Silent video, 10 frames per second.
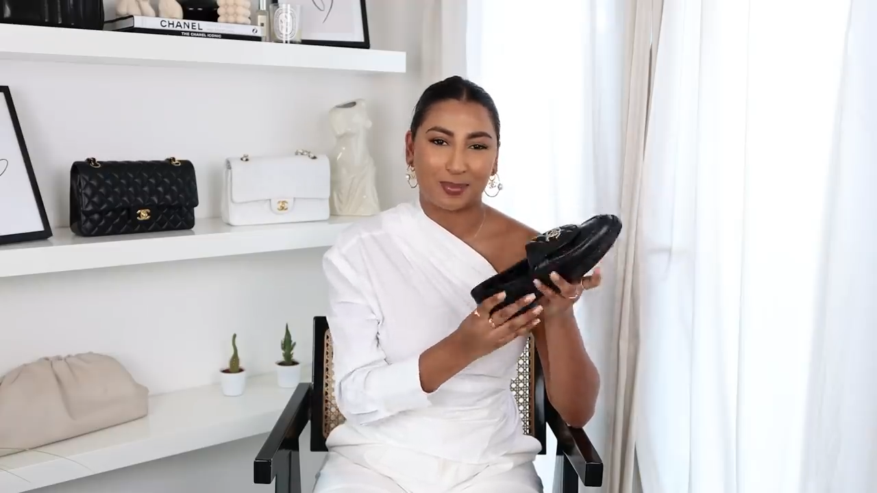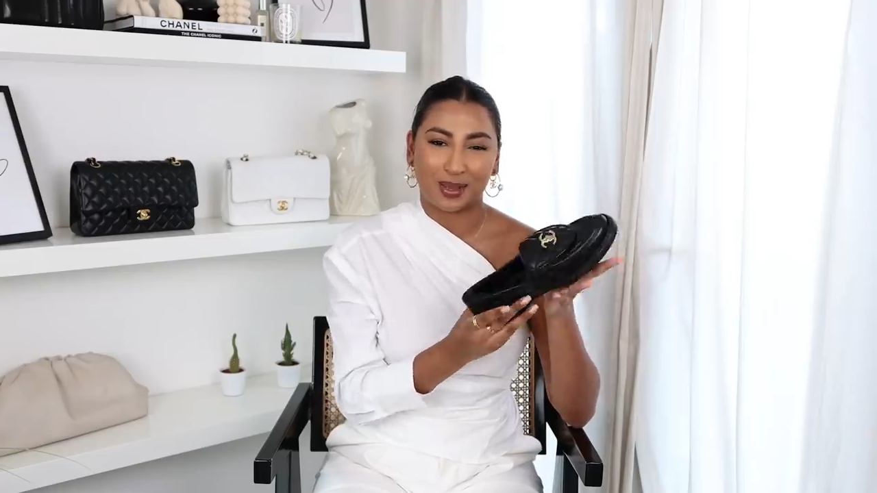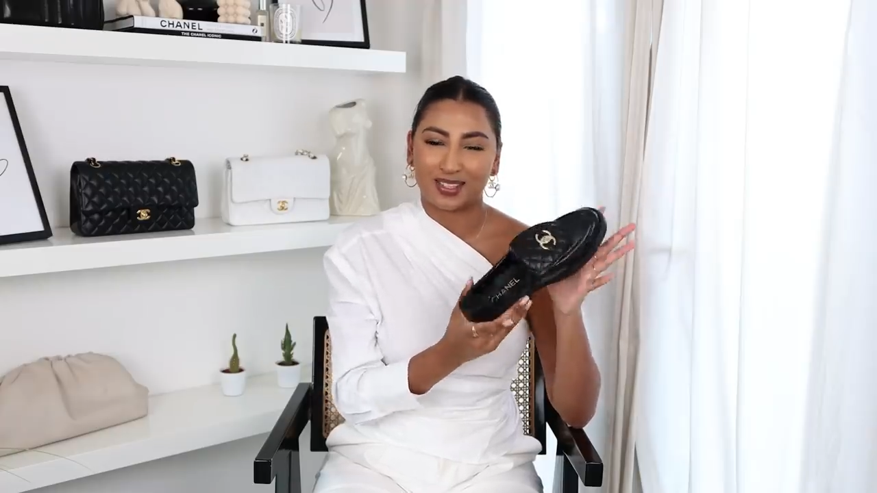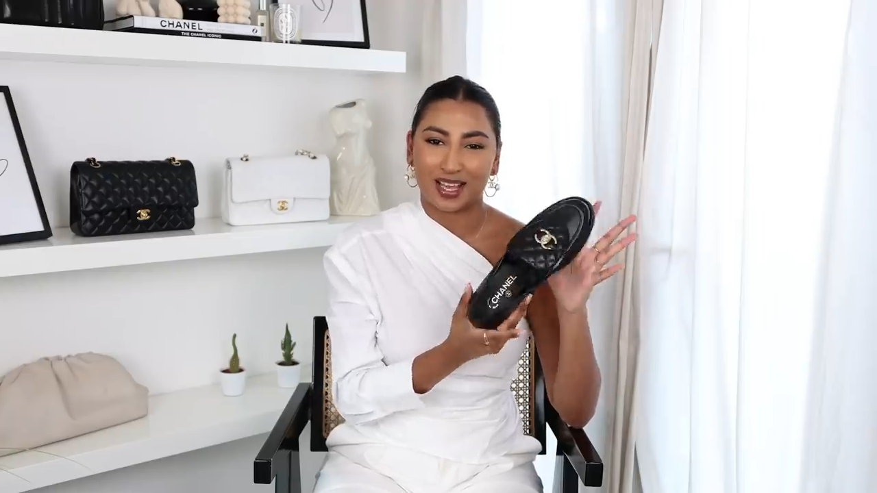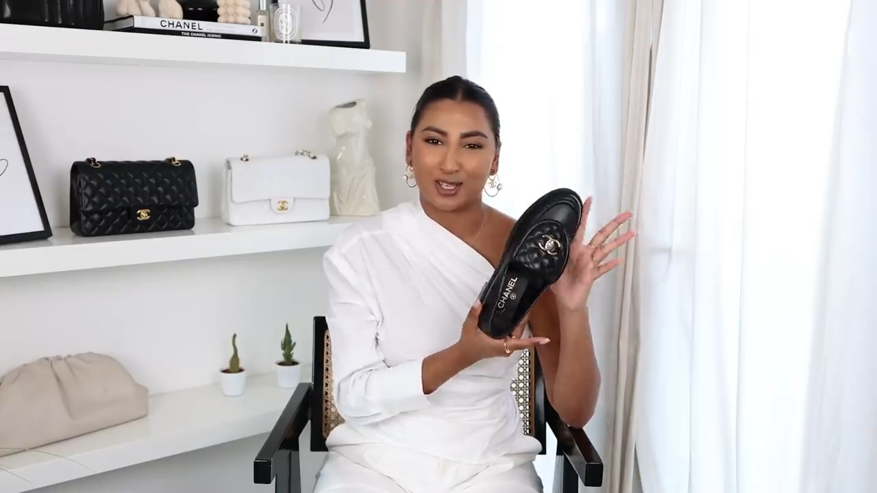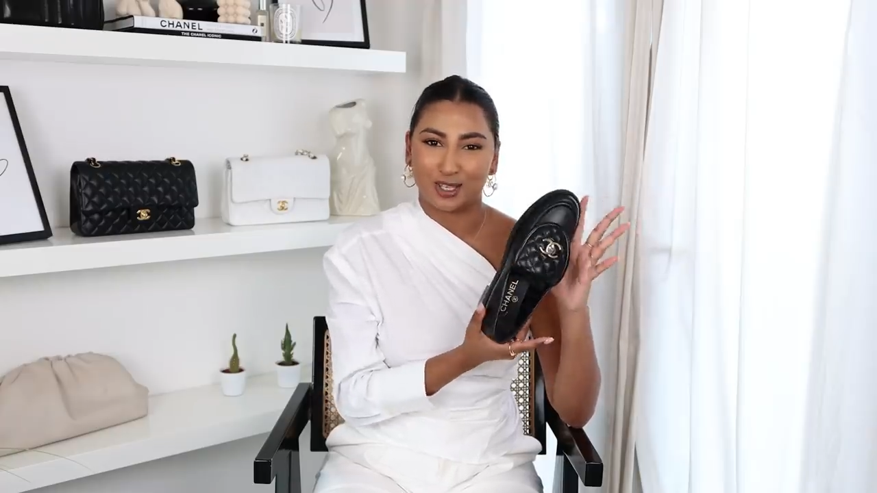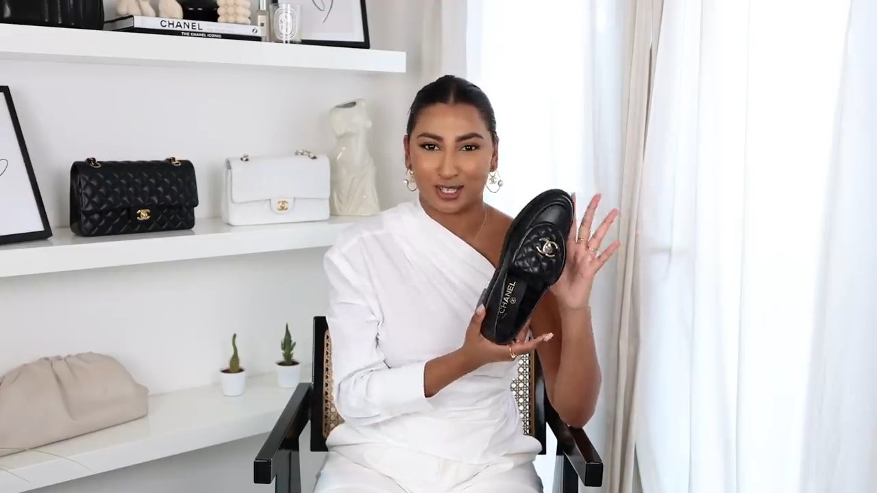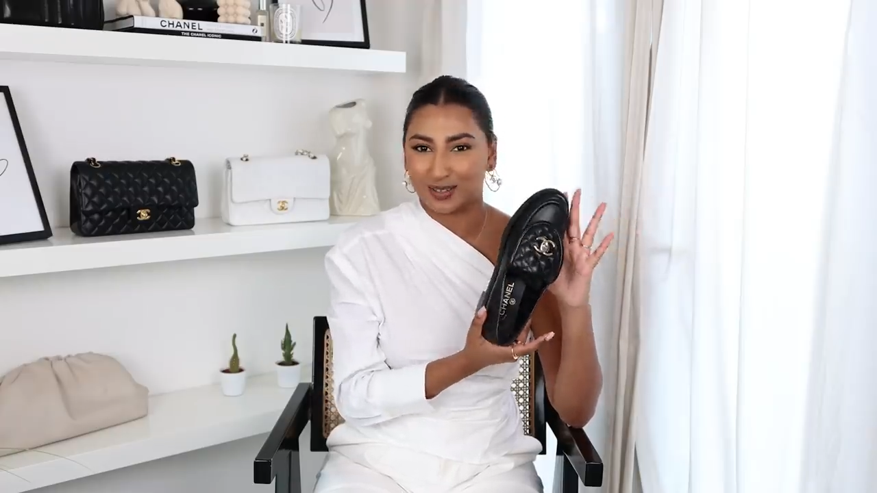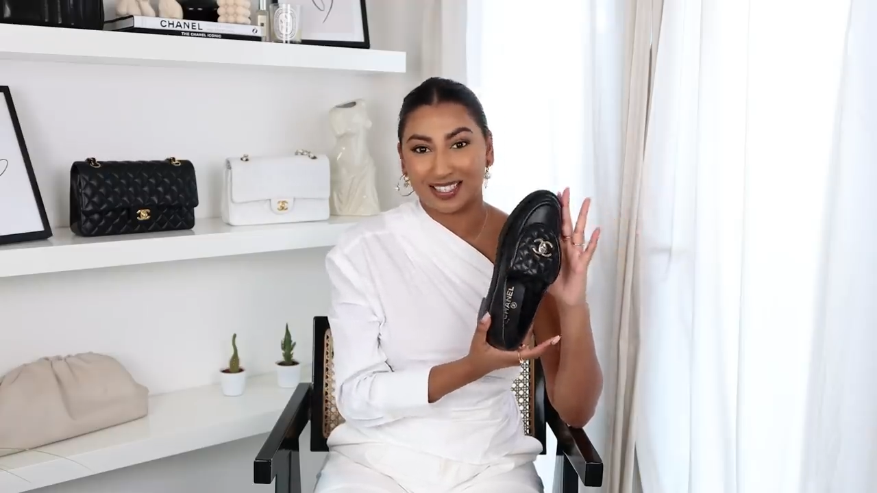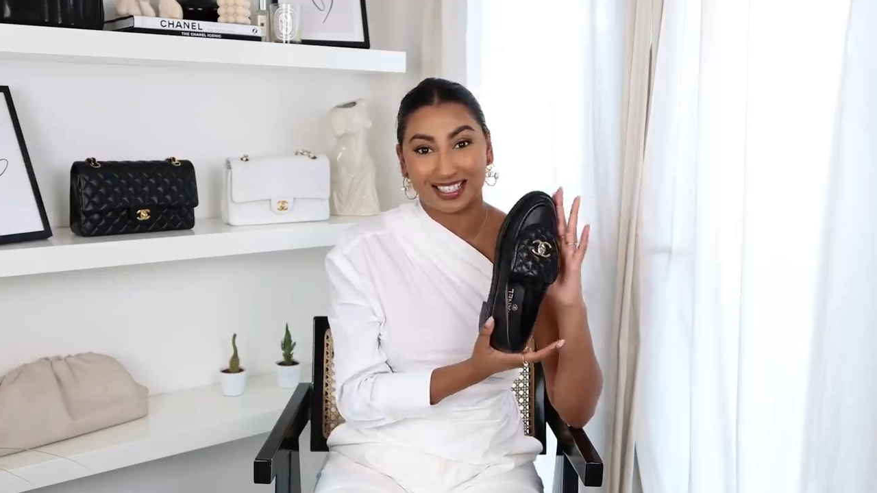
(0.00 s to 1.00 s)
because I
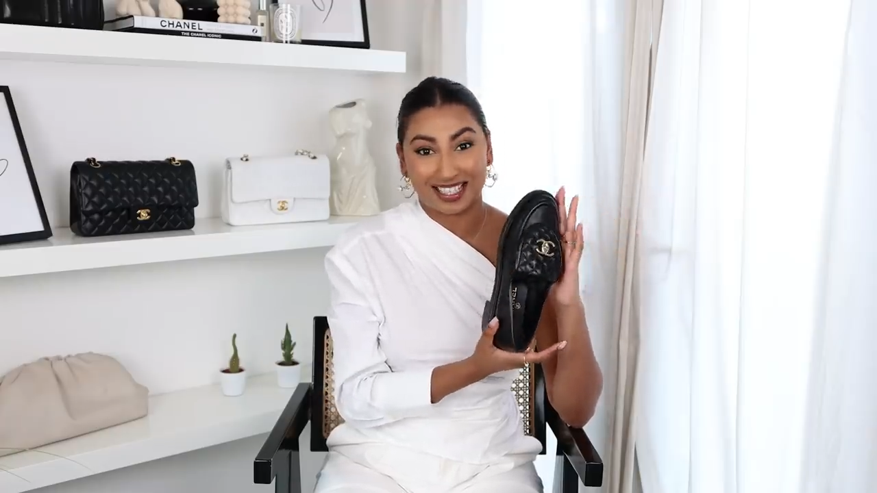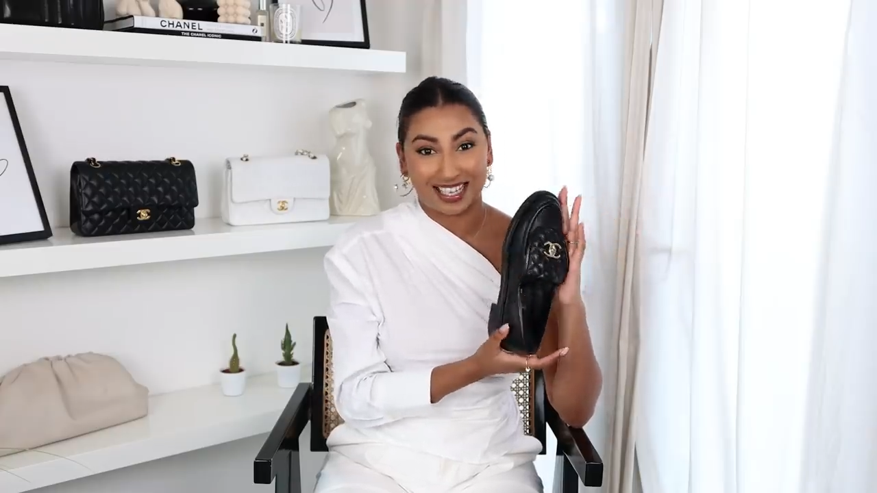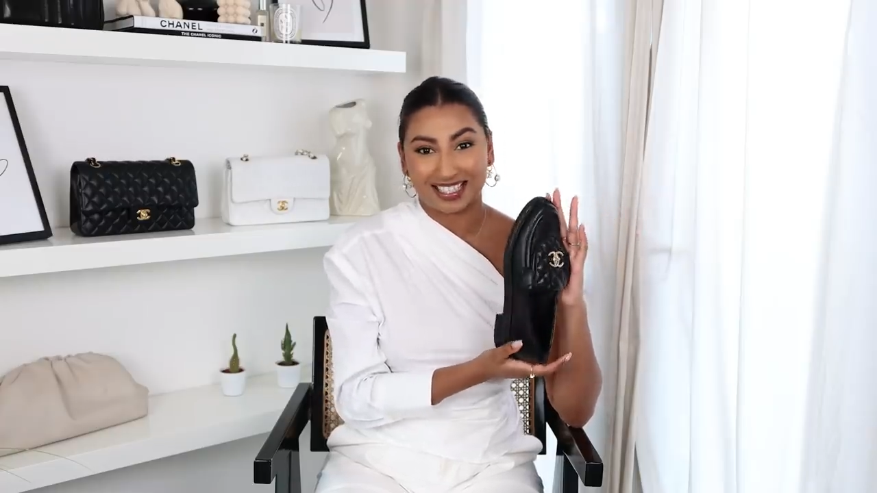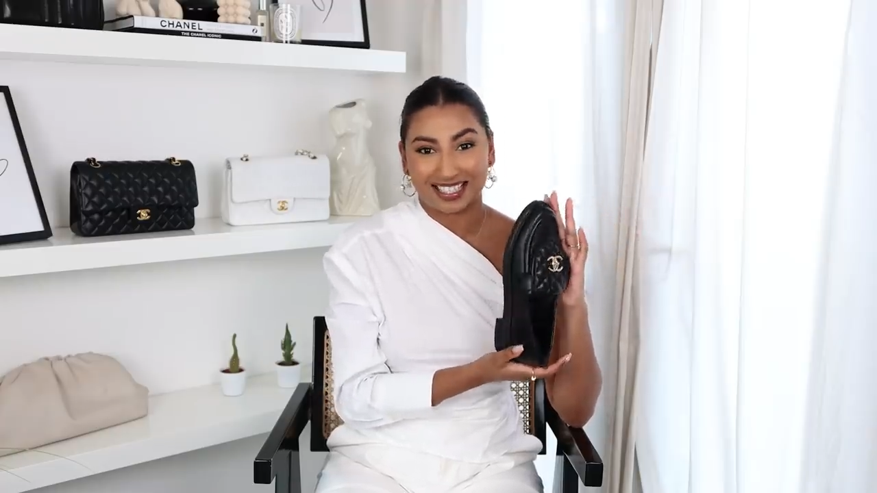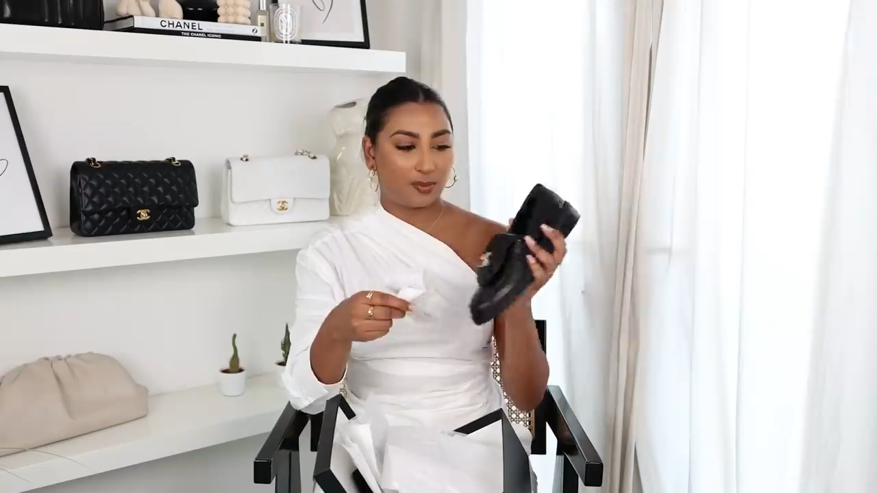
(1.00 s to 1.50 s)
just don't understand.